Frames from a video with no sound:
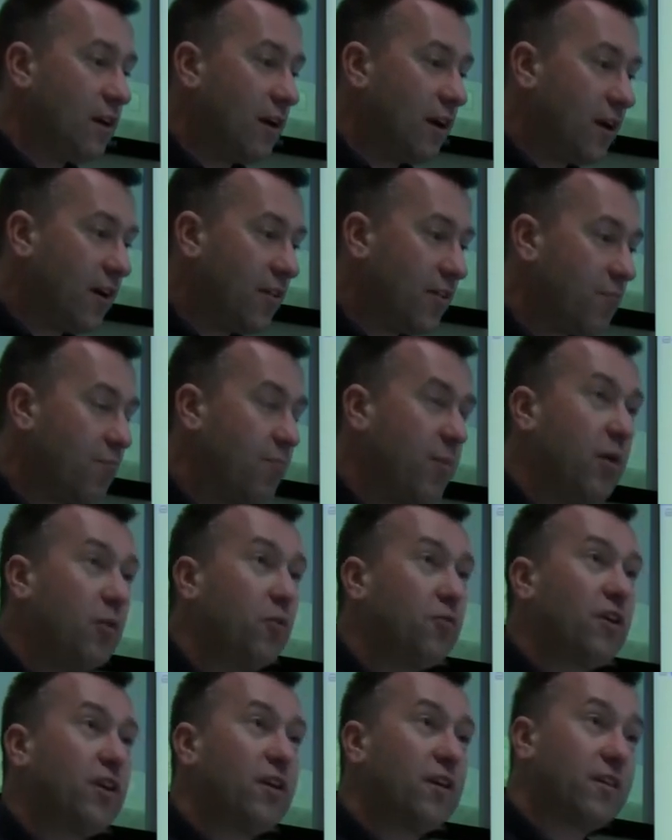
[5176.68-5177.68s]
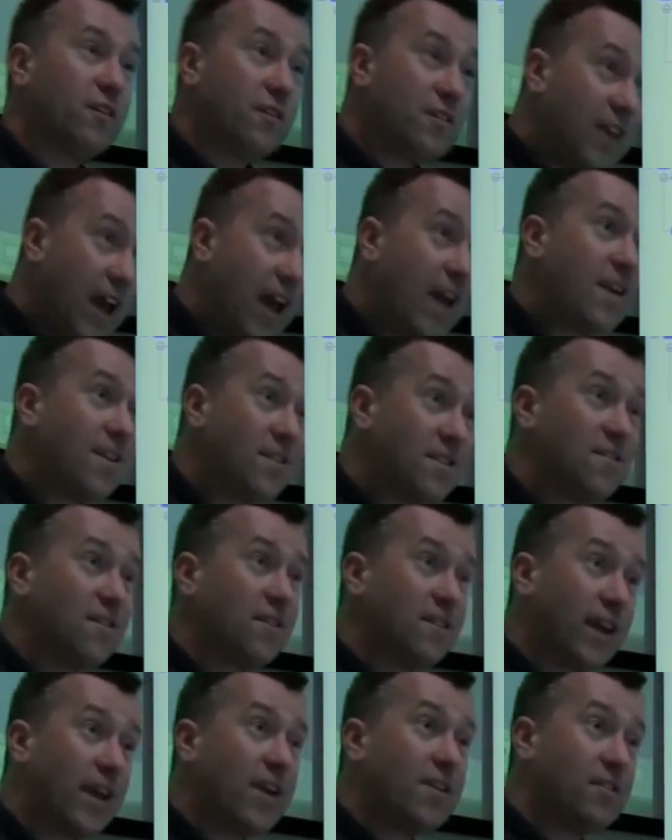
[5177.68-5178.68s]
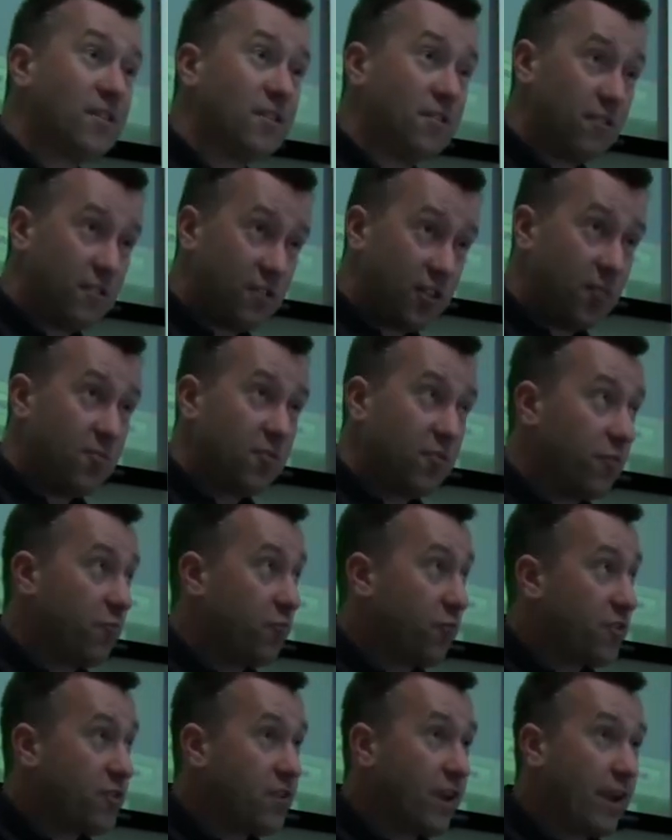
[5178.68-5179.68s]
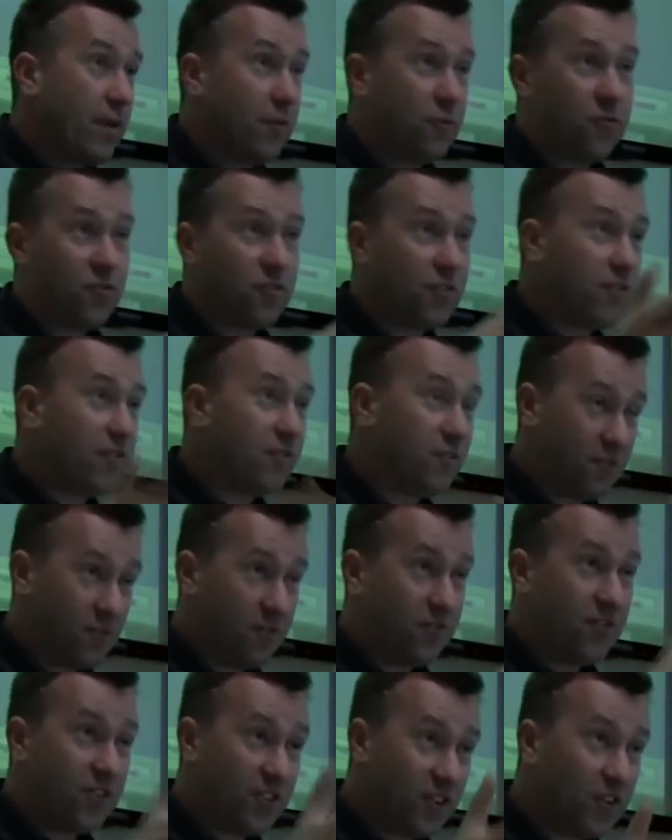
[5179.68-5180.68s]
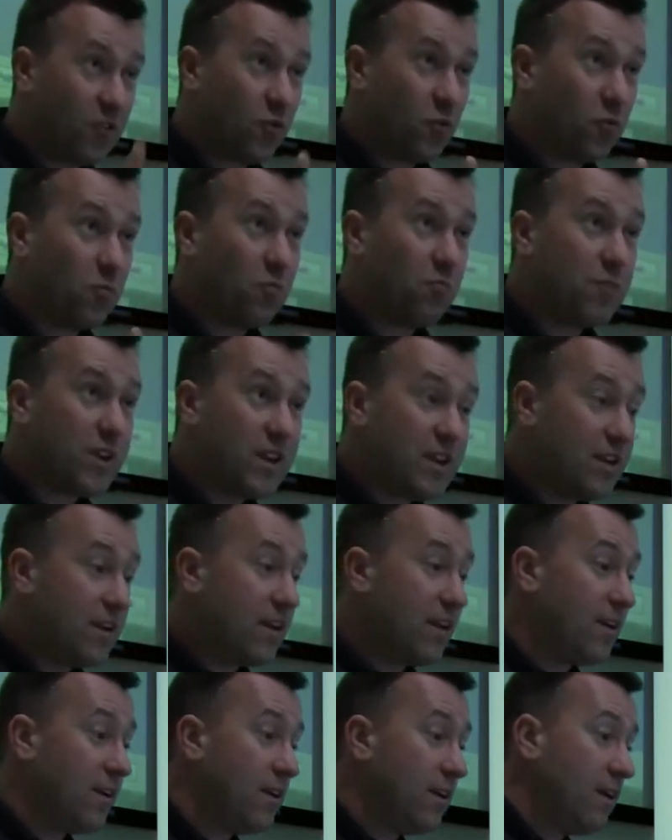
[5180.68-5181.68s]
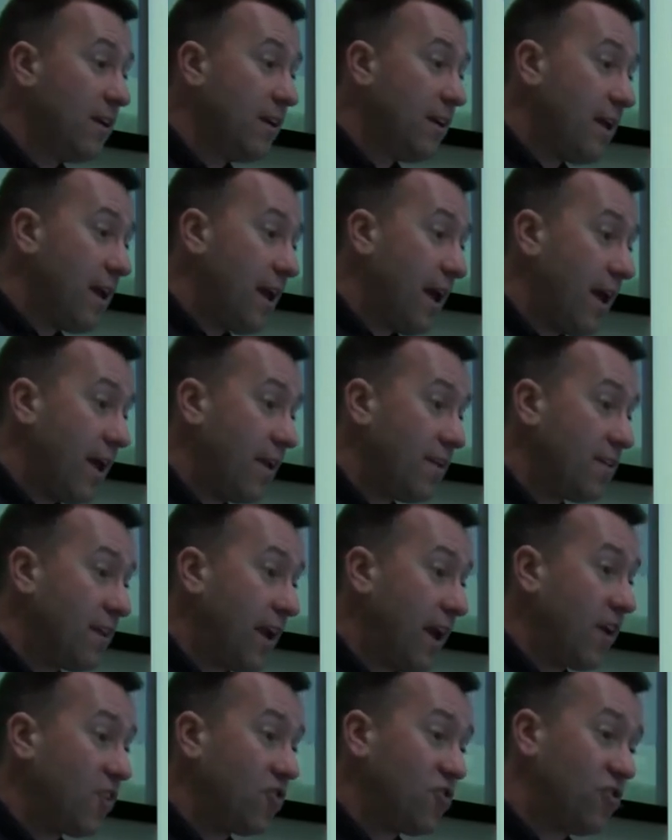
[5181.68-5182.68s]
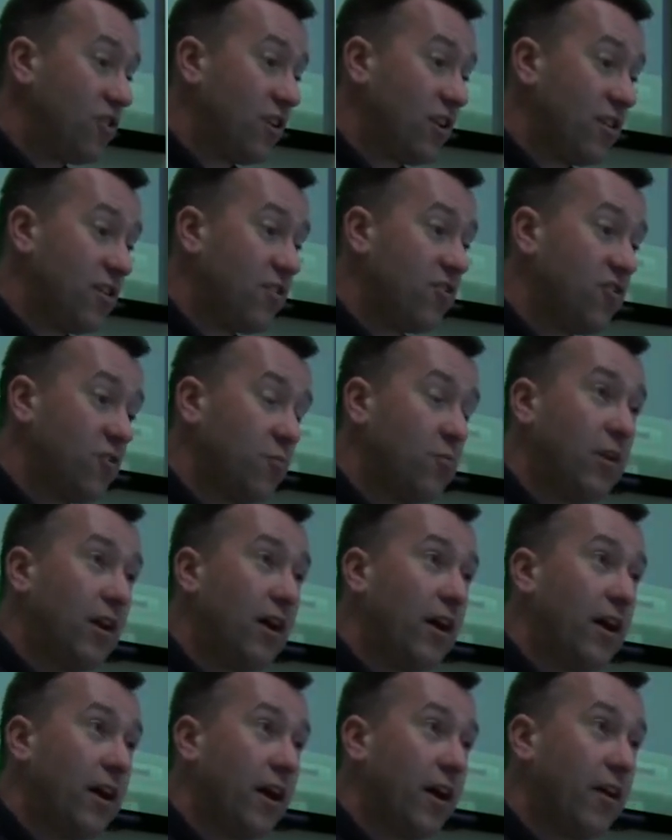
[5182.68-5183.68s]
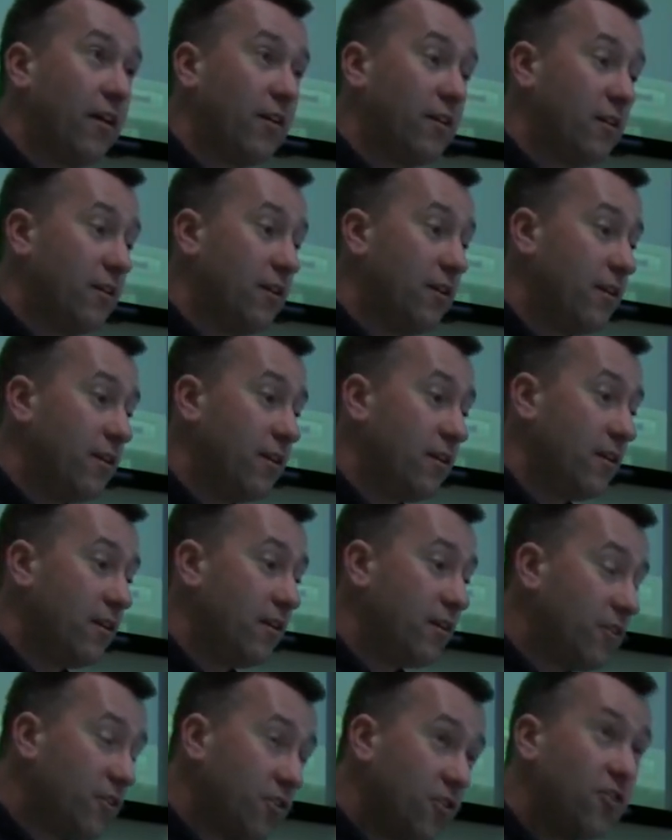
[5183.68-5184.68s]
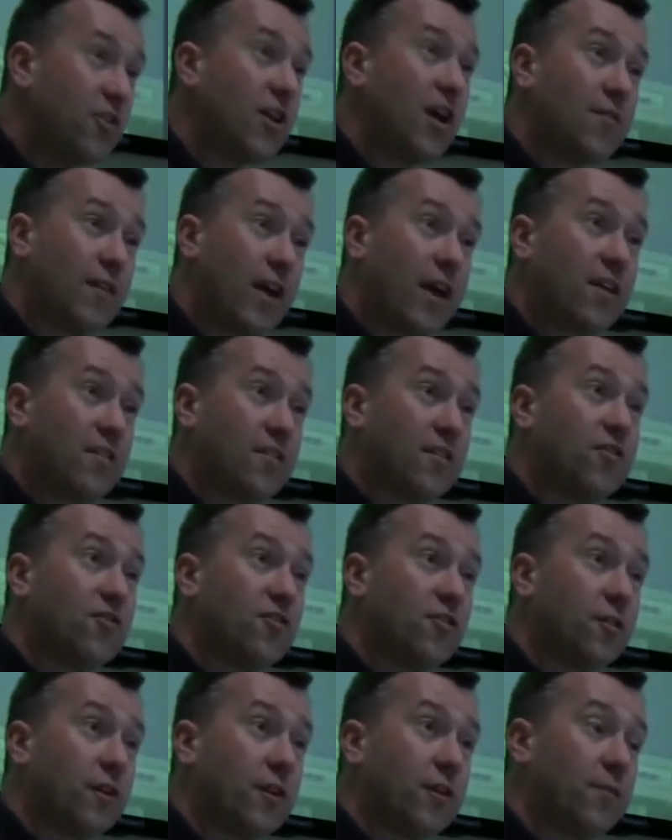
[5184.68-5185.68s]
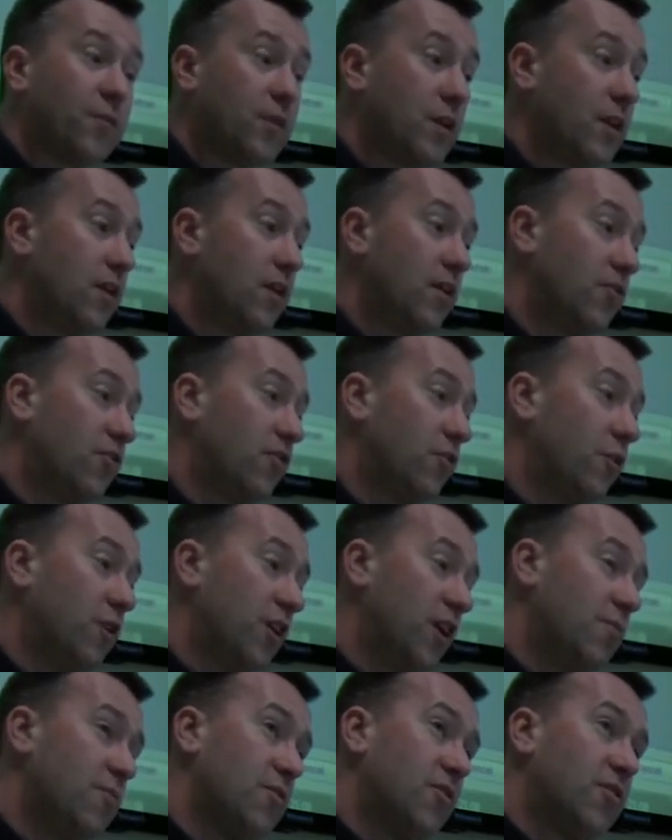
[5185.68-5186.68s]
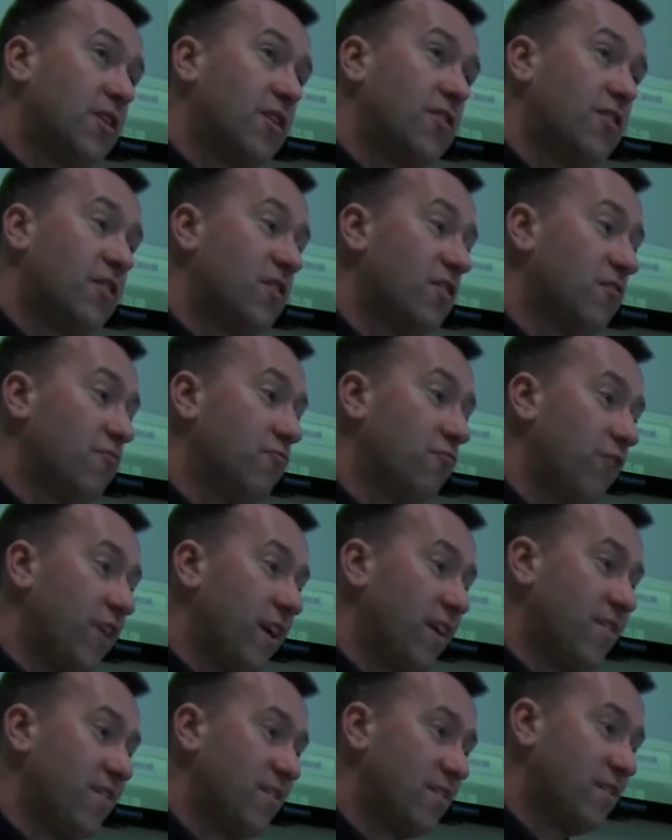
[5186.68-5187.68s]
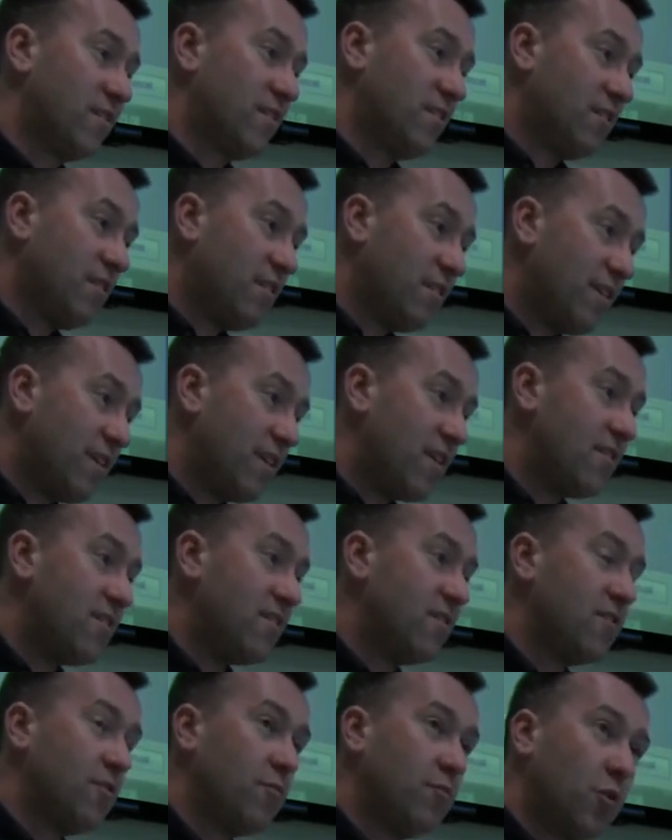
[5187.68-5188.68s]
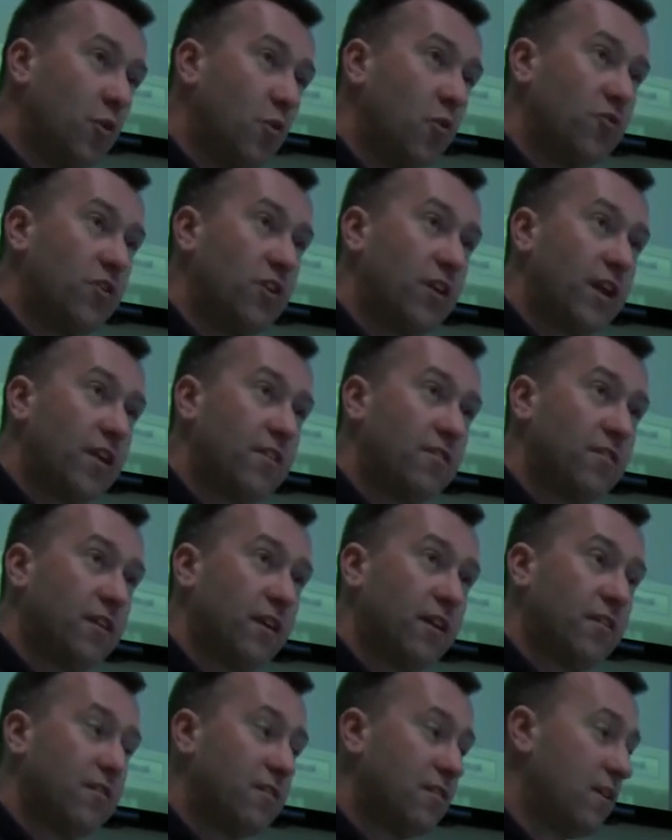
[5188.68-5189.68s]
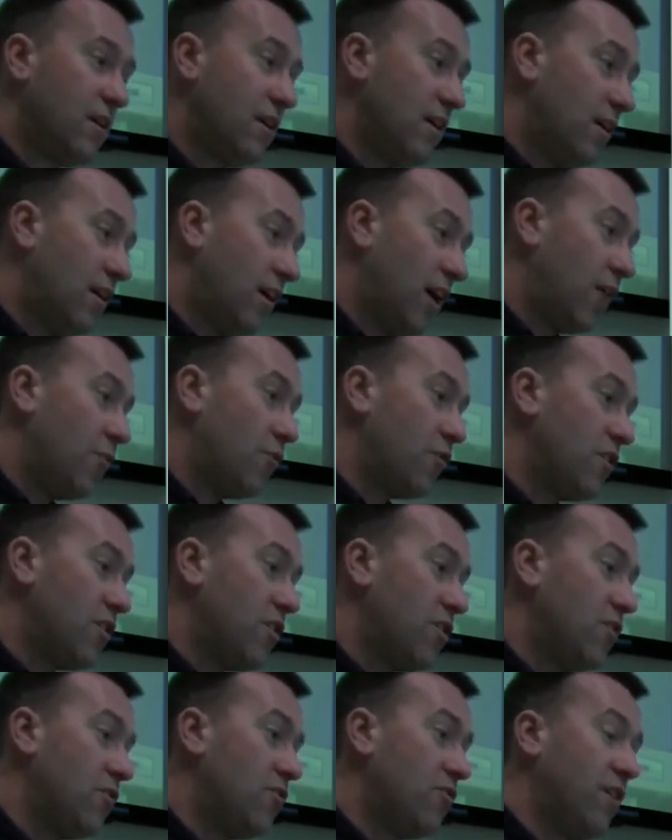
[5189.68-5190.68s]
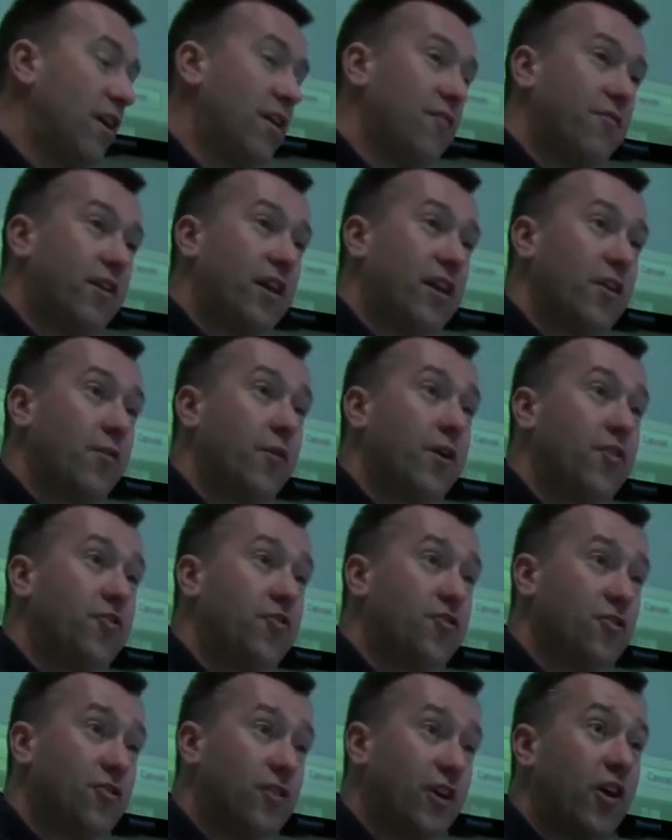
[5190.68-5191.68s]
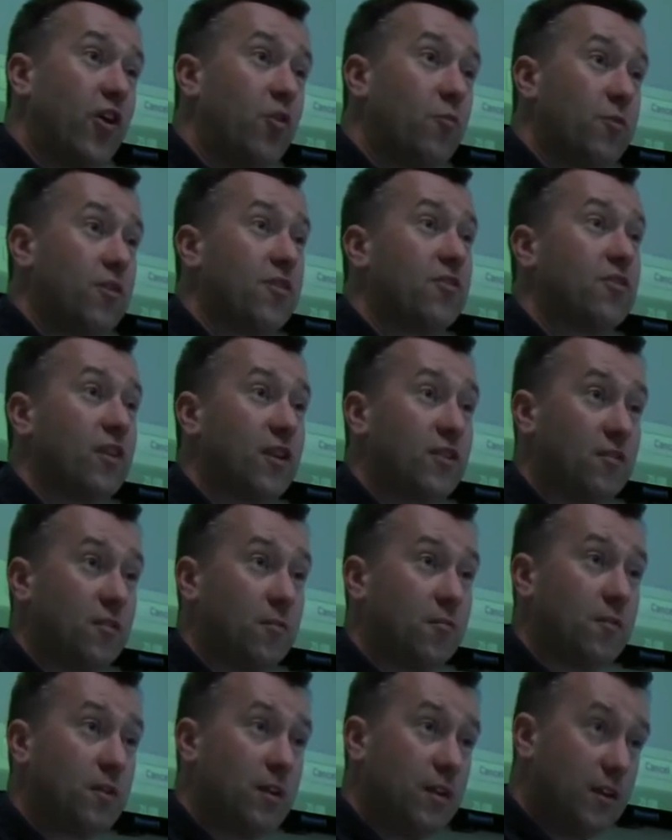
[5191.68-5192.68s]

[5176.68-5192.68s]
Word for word: Uh, the building contains the data in terms of printouts and physical media, and actually this supplier could have access to it. So when I'm assessing the risks to these supporting assets, I want to use that valuation to help me assess them.